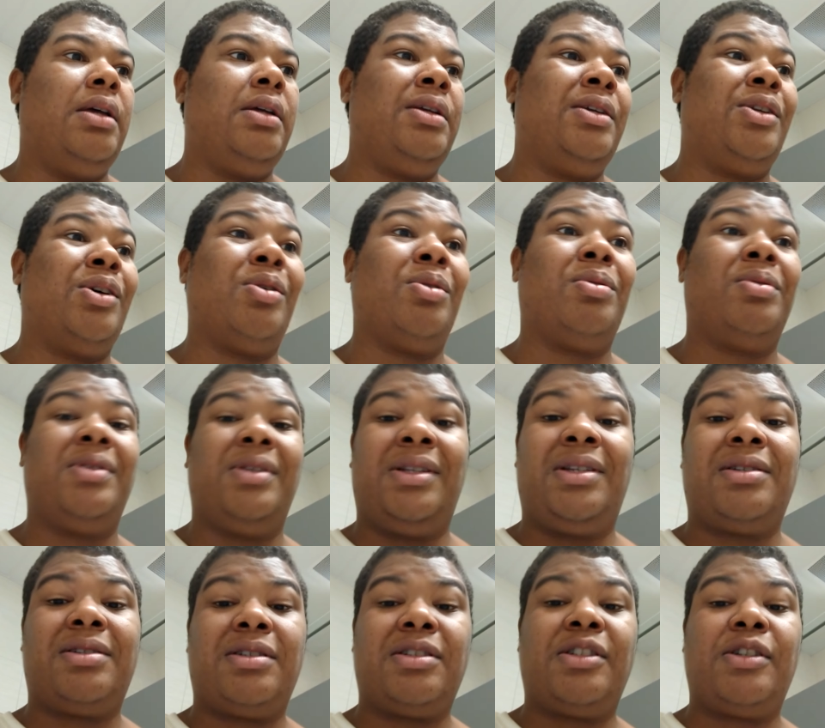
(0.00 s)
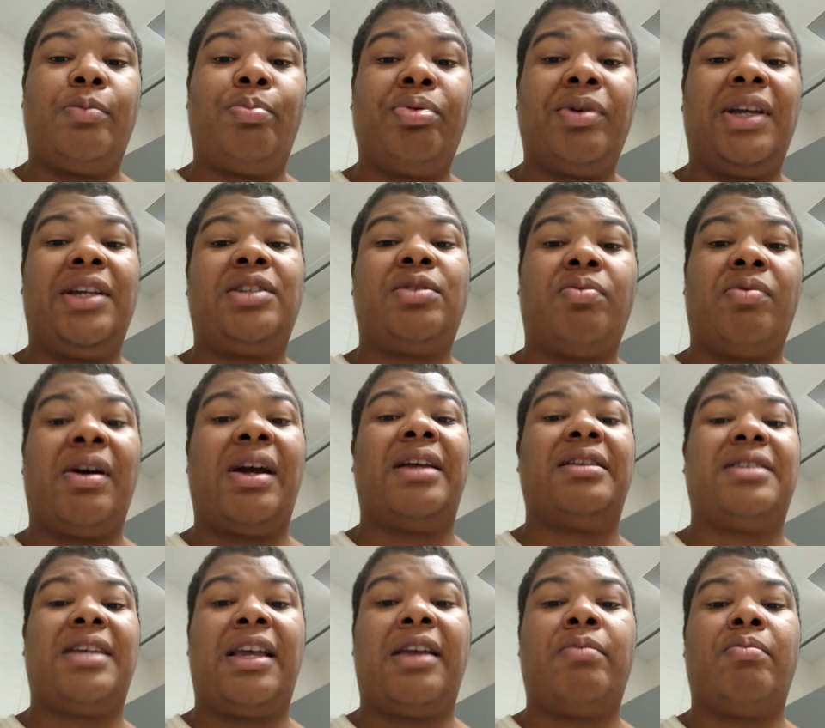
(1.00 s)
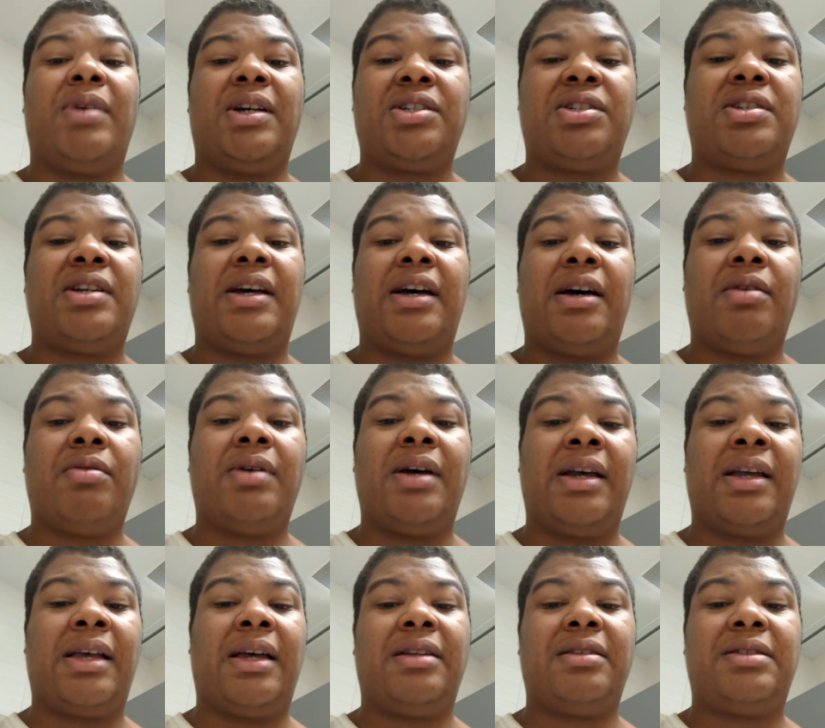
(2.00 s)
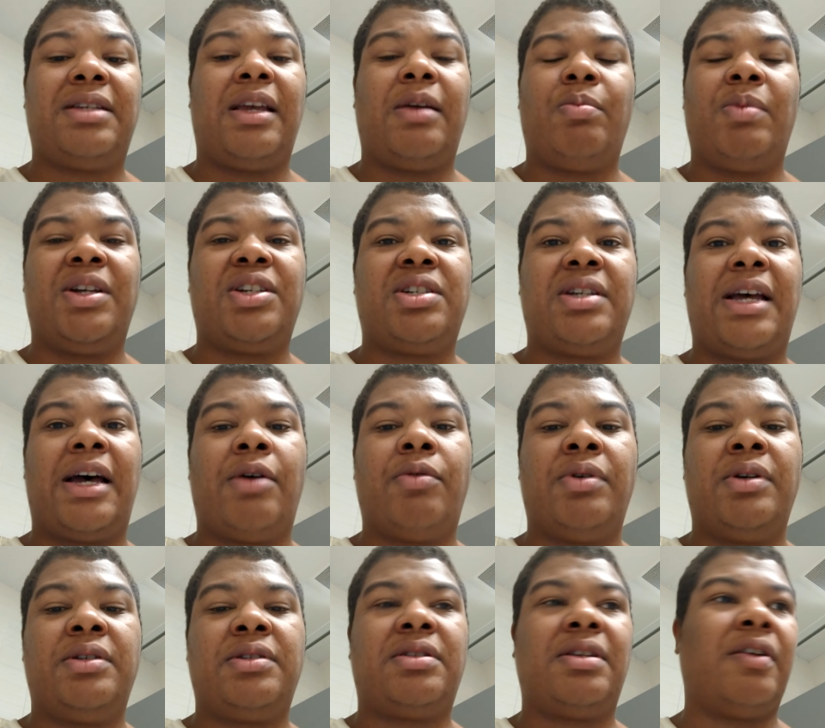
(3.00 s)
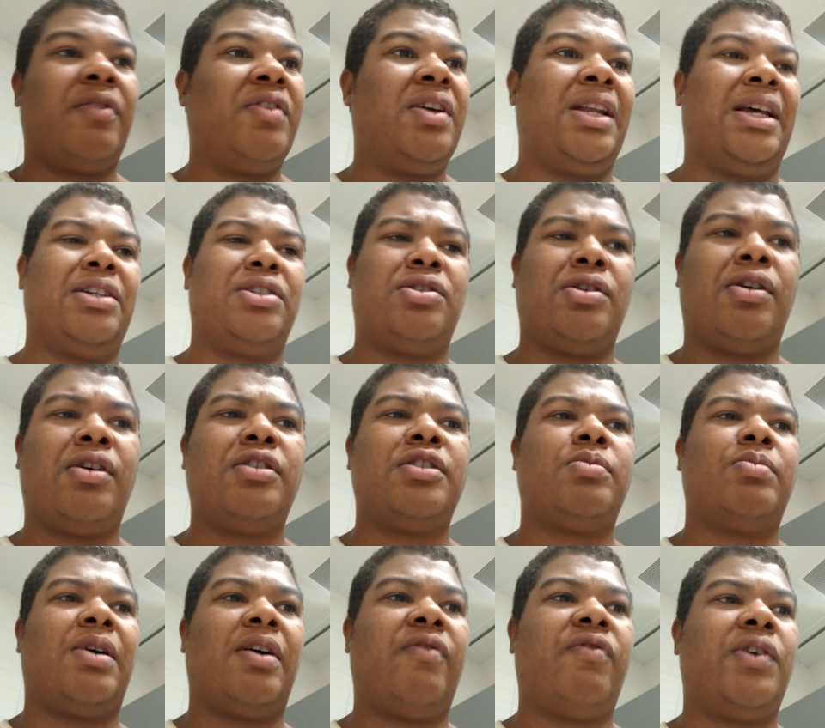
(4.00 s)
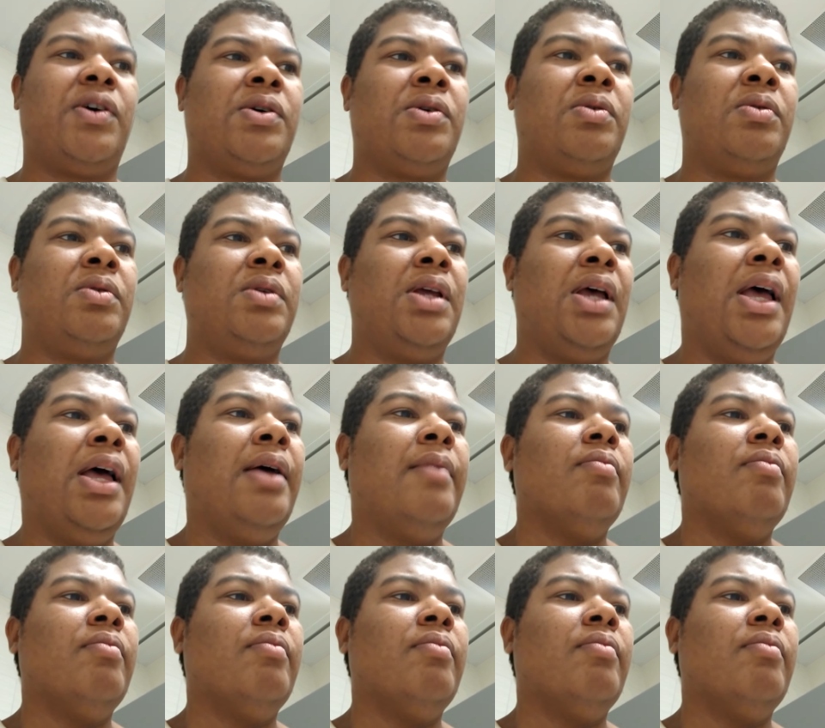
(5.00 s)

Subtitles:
You know, this is the place where I take my shower. I gotta take my shower and stuff, and I charge my phone.